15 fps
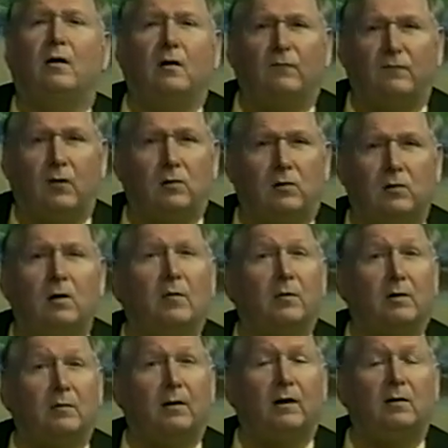Folks, you know
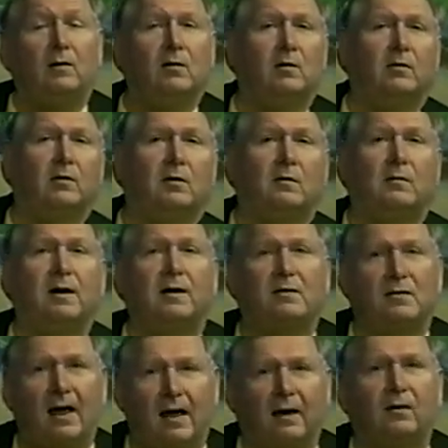what the tomato
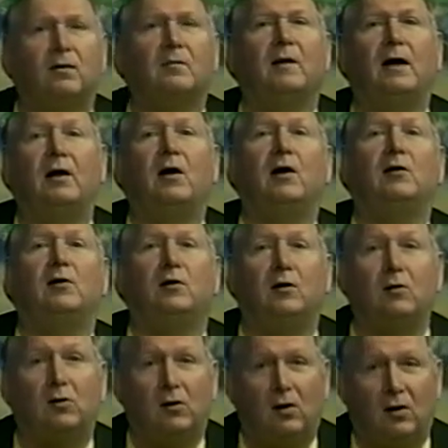salad is: tomato, onion,
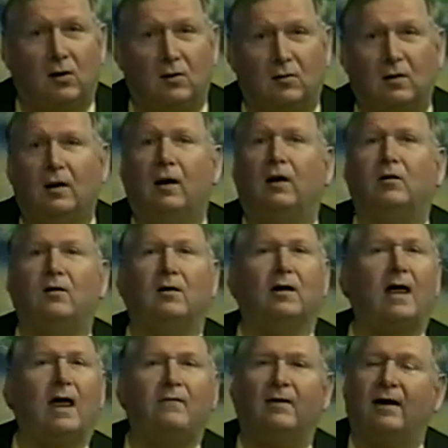and cheese. You can
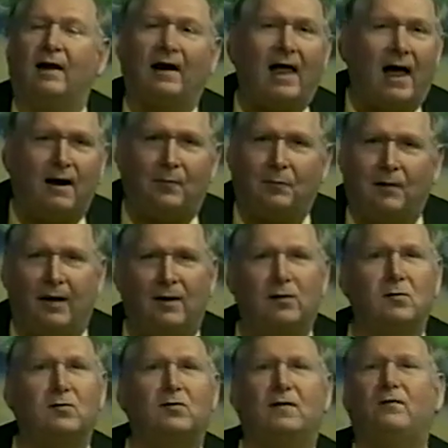have it at a lot of
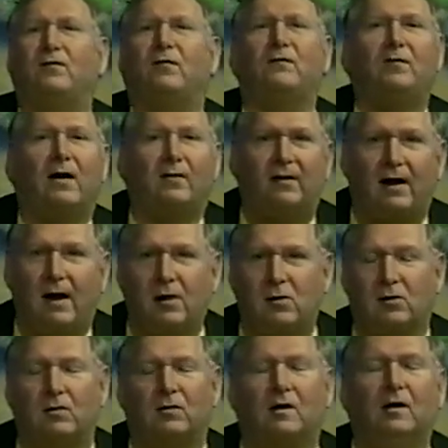places, different
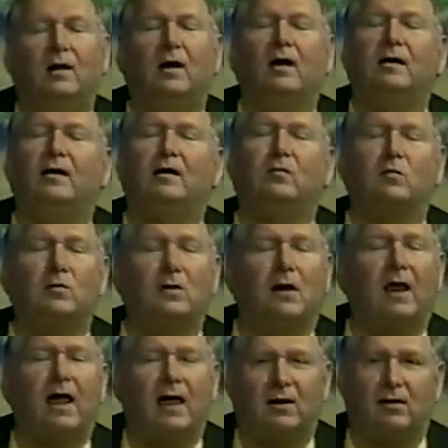variations. This was an
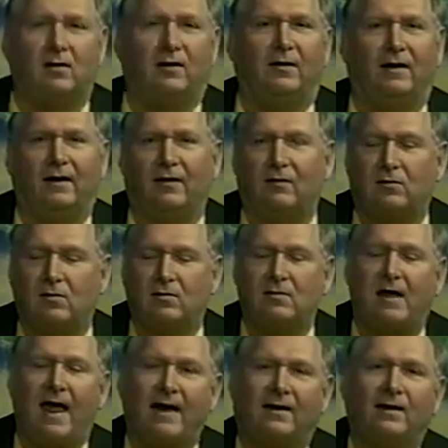excellent thing. It's
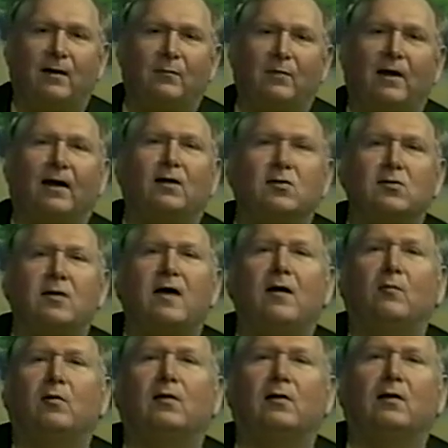stacked up like a
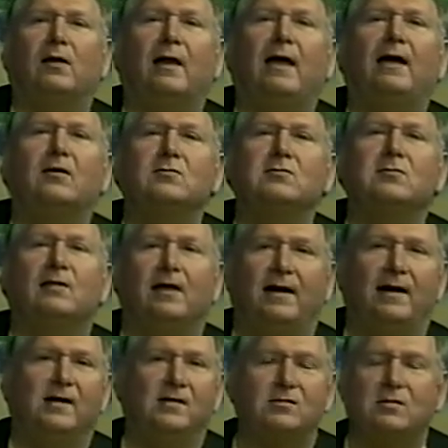sandwich, just layers and
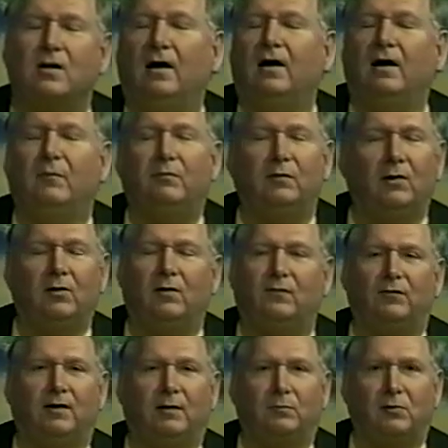layers.
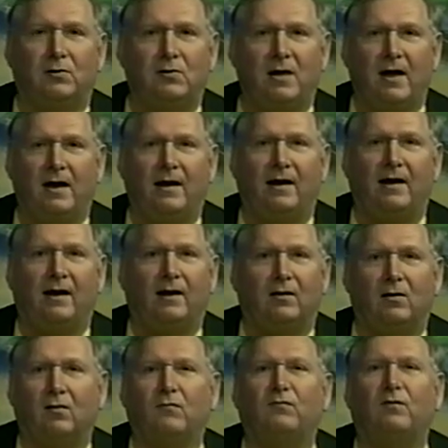Beautifully presented and
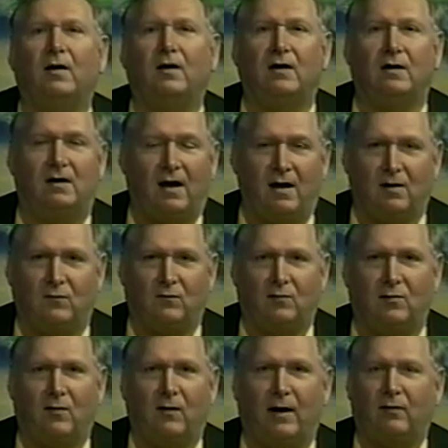just very tasteful.
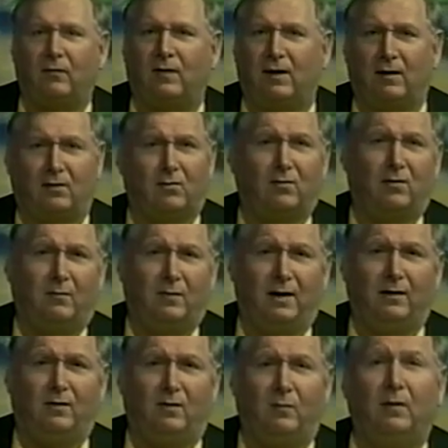So I don't think it's on the
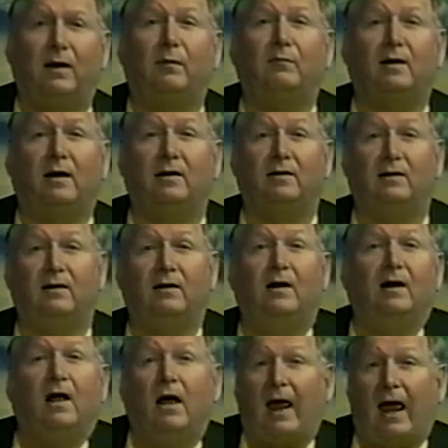menu, but I'm telling you,
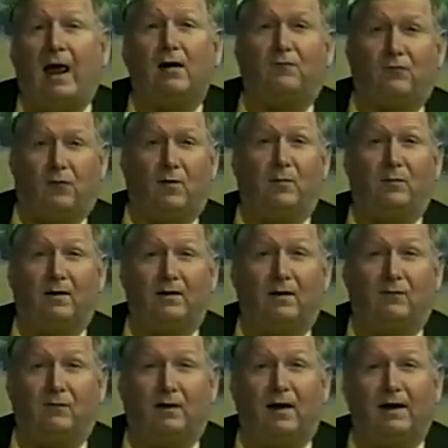ask for it, because
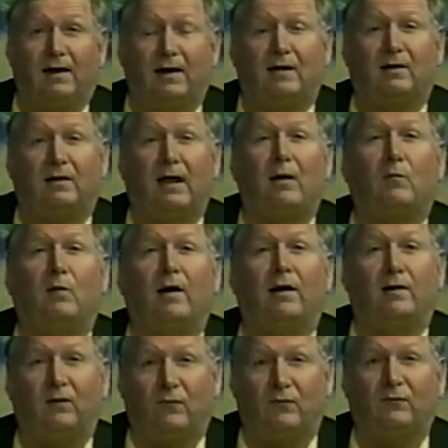if you like it that way,
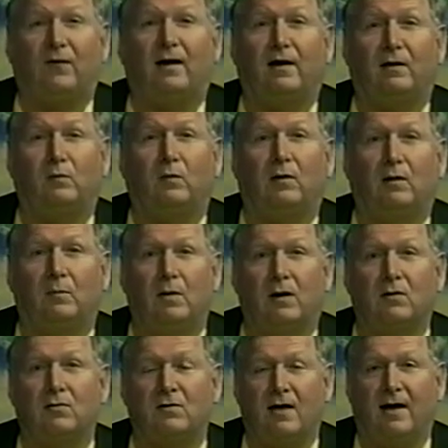you'll find it's one of your
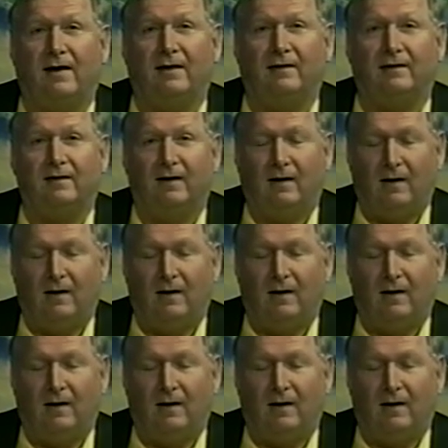better salads.